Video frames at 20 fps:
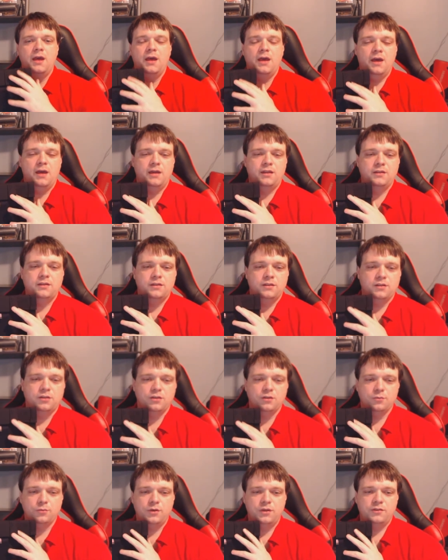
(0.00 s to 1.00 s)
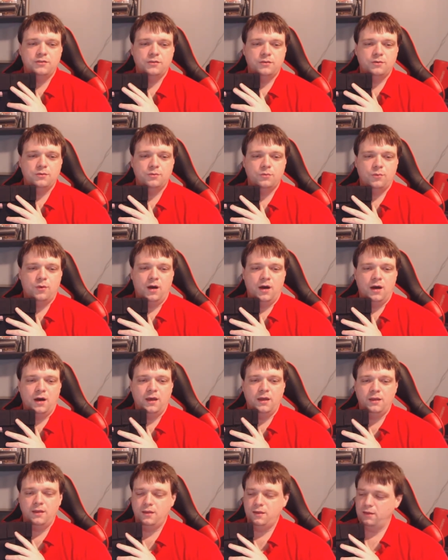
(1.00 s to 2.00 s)
and the reason
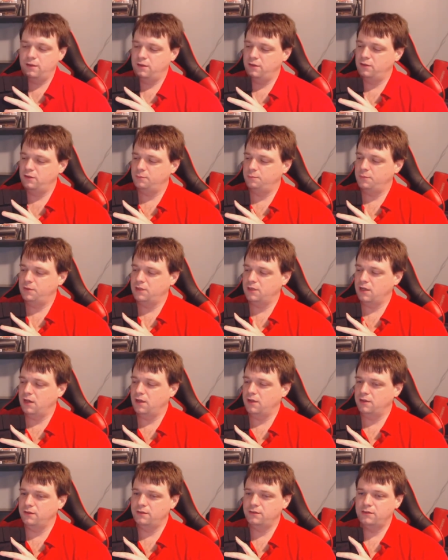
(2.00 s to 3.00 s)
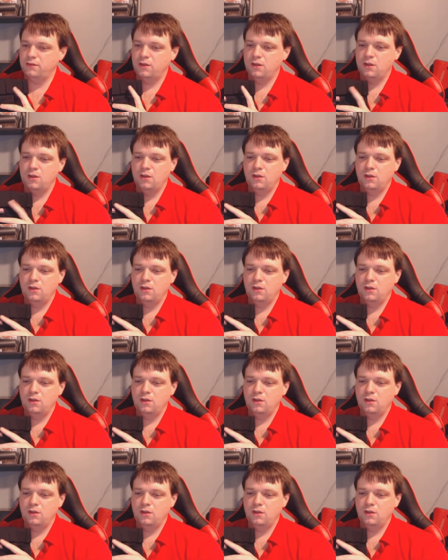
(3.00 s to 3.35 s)
why is because